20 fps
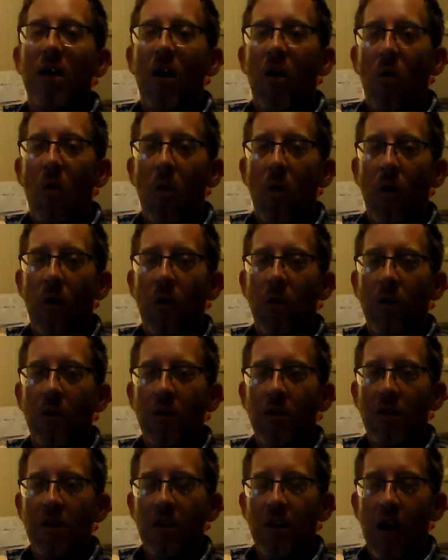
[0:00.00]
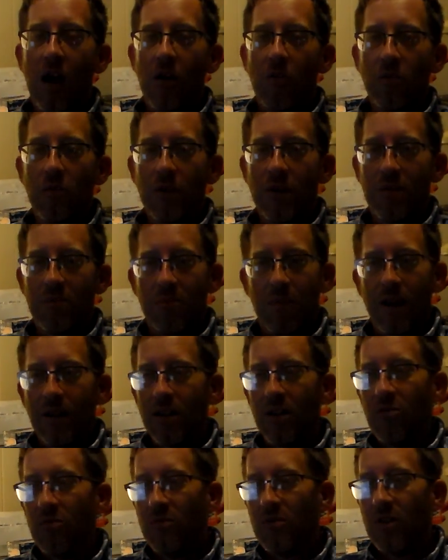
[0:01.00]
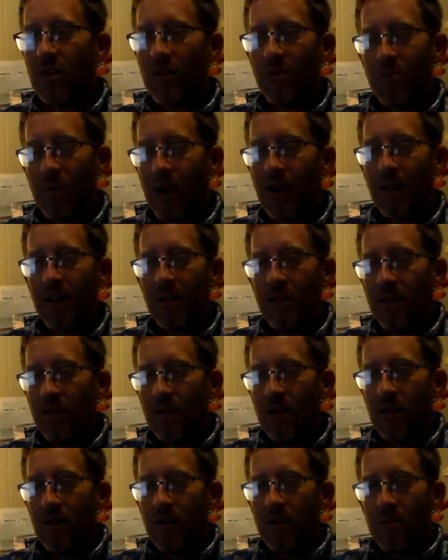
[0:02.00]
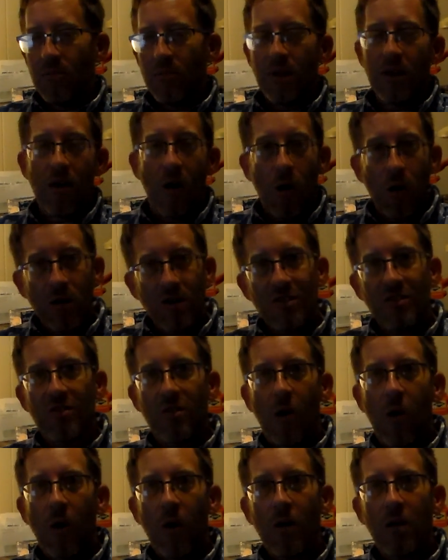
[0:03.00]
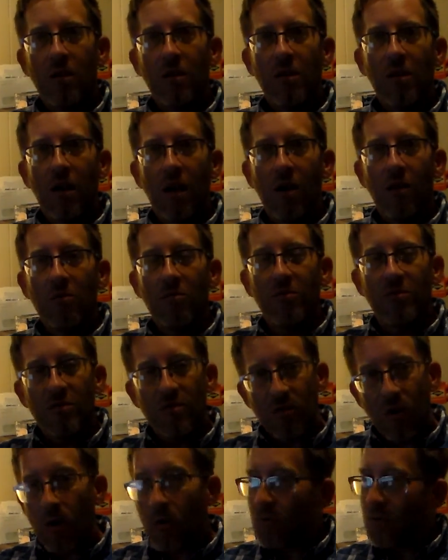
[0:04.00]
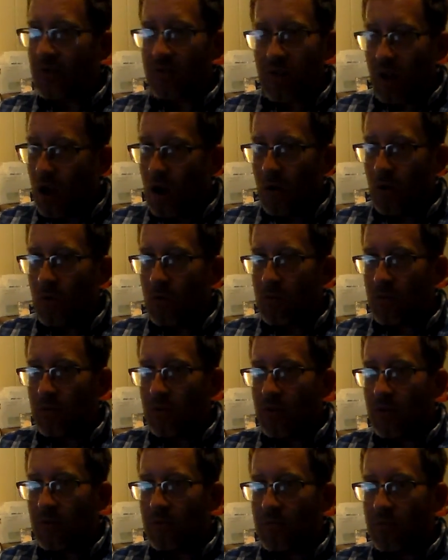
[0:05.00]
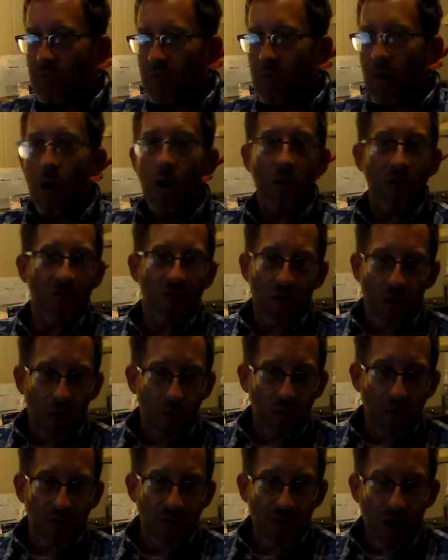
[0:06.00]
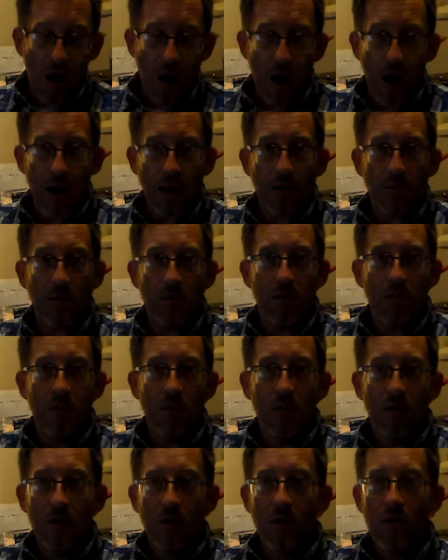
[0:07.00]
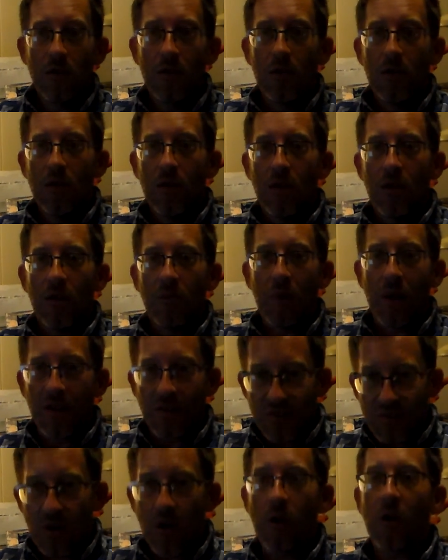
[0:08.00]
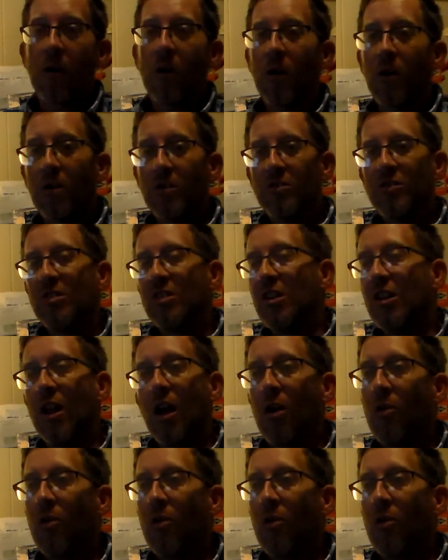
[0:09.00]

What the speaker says: or it may be hard to start. Start when it's cold, hard to start when it's hot. It may surge.